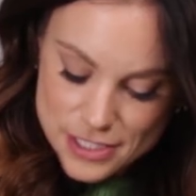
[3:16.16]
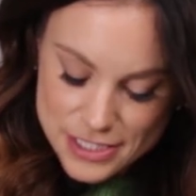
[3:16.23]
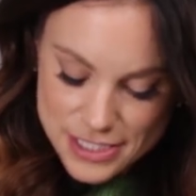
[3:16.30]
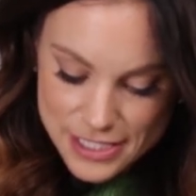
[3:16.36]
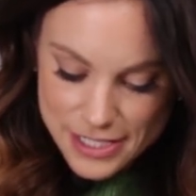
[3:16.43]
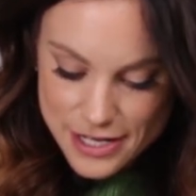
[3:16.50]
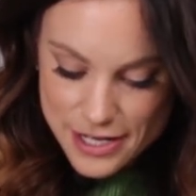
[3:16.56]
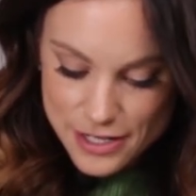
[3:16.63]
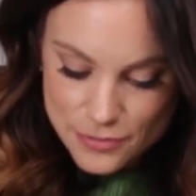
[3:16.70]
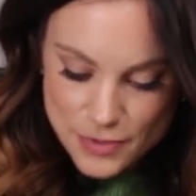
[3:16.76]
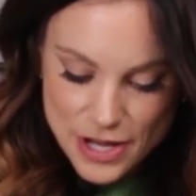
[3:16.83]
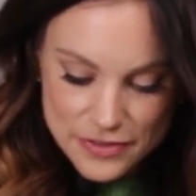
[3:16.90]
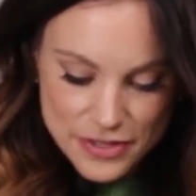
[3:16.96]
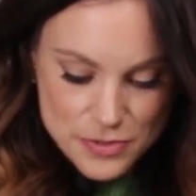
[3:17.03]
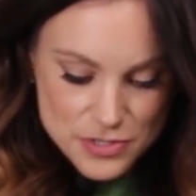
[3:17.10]
Da, da, da.
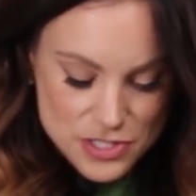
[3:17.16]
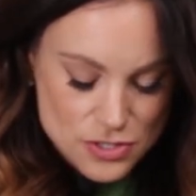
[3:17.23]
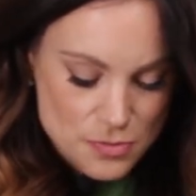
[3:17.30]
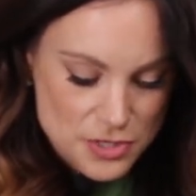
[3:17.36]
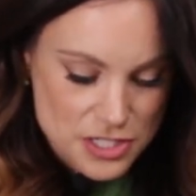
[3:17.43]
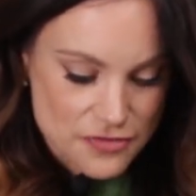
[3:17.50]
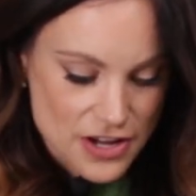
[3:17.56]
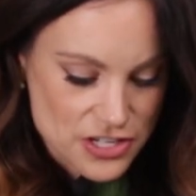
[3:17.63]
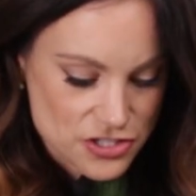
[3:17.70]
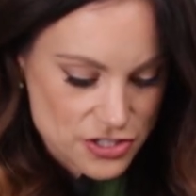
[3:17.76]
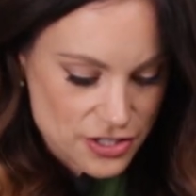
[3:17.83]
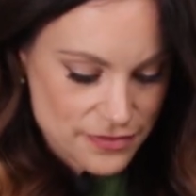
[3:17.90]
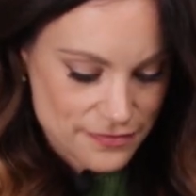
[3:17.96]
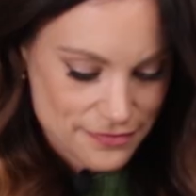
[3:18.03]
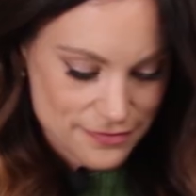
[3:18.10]
Wow, that was so much
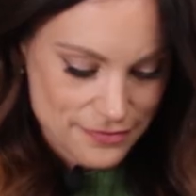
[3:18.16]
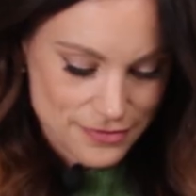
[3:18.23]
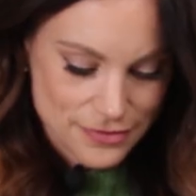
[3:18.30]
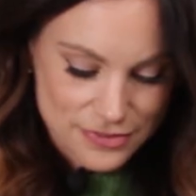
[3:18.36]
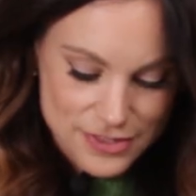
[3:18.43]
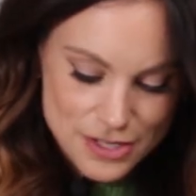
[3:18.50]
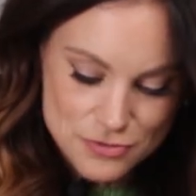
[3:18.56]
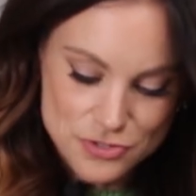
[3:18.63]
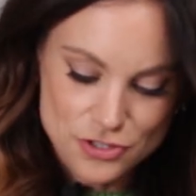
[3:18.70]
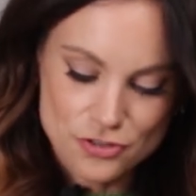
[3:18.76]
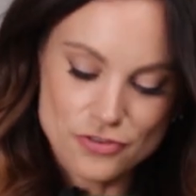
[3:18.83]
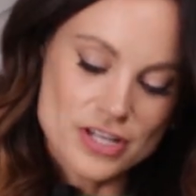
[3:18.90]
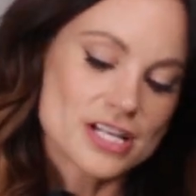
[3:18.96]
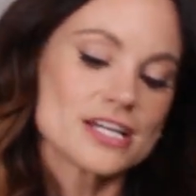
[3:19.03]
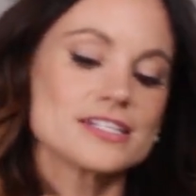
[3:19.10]
faster. That was a
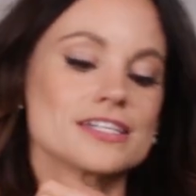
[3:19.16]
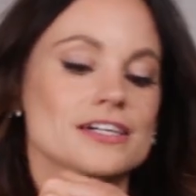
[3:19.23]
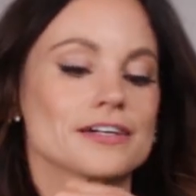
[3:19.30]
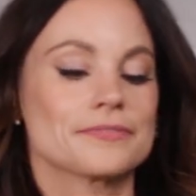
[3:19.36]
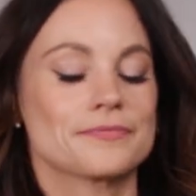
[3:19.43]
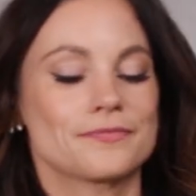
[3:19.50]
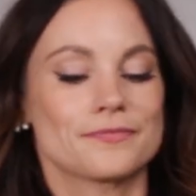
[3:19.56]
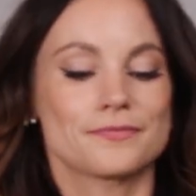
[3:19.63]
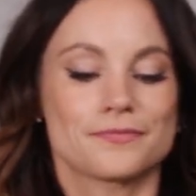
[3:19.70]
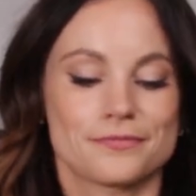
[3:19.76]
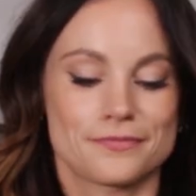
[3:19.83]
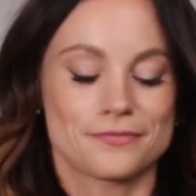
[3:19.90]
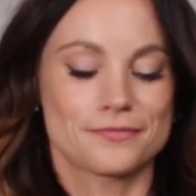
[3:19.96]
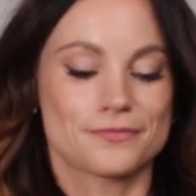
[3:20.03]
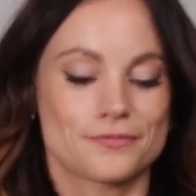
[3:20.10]
great idea.
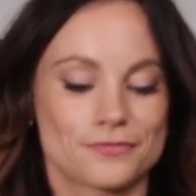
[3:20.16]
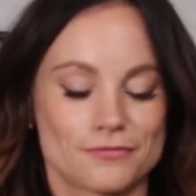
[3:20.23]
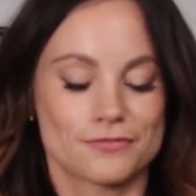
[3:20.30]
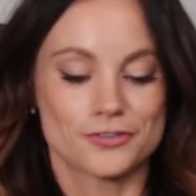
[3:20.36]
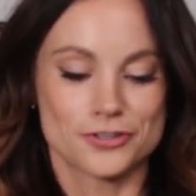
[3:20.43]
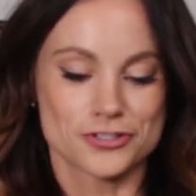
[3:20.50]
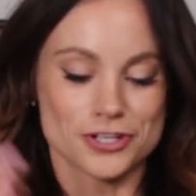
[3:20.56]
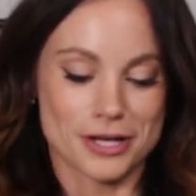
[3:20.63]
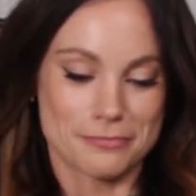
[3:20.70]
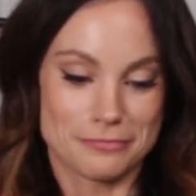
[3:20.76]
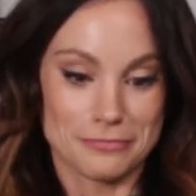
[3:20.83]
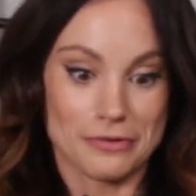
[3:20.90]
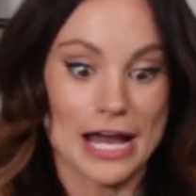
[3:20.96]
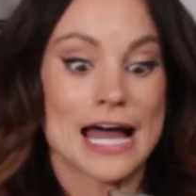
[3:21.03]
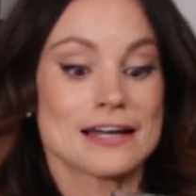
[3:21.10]
Good
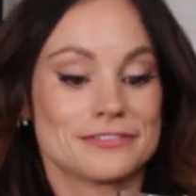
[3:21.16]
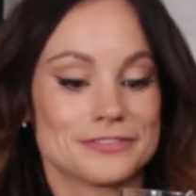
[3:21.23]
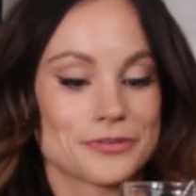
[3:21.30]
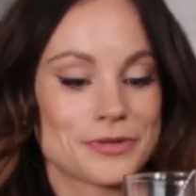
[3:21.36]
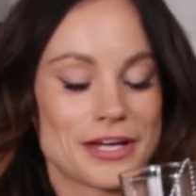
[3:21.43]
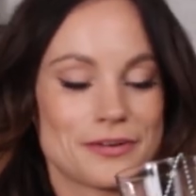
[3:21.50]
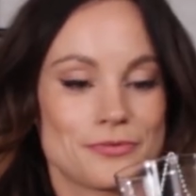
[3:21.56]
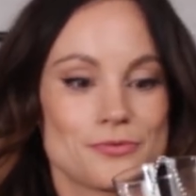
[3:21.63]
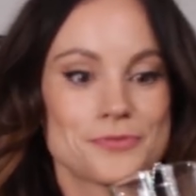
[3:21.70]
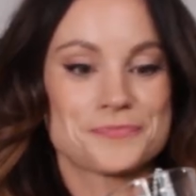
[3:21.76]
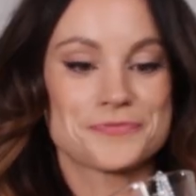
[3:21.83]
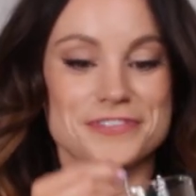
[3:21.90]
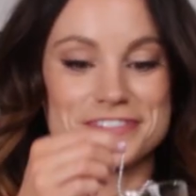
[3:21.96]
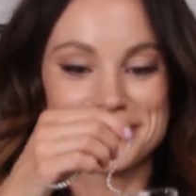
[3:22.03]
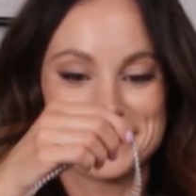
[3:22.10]
job. Okay,
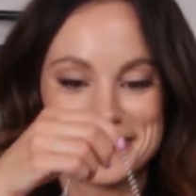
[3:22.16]
Whoops.